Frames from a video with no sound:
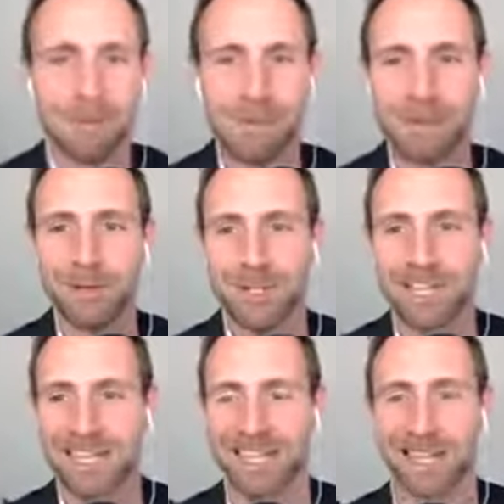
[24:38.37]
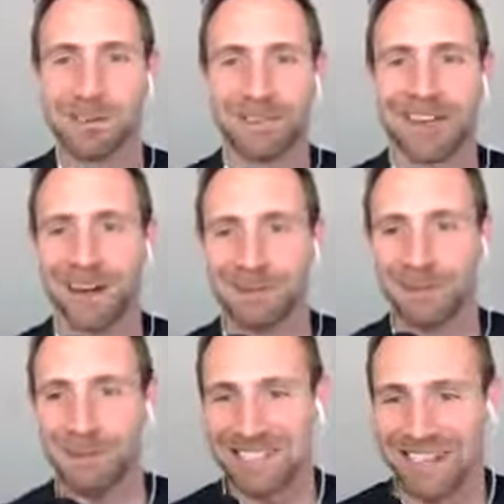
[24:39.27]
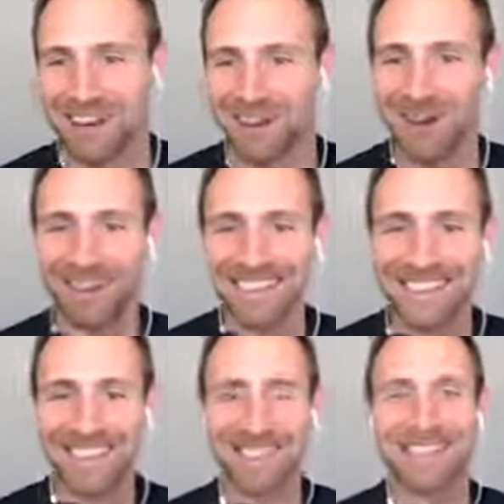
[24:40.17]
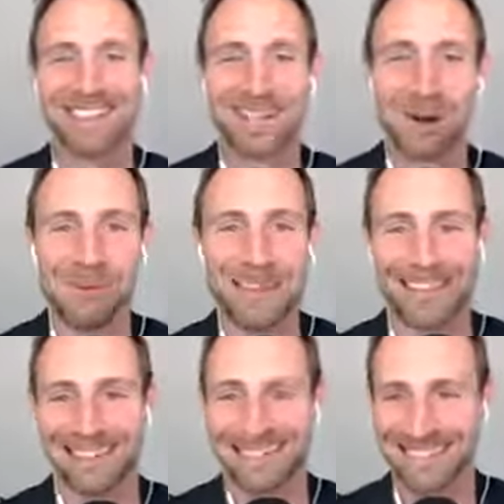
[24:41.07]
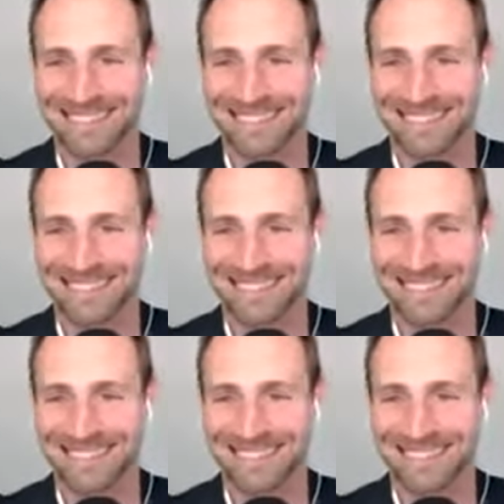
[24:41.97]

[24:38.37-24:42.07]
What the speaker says: Maybe she's thinking of moving out and was, I don't know. She didn't tell me anything.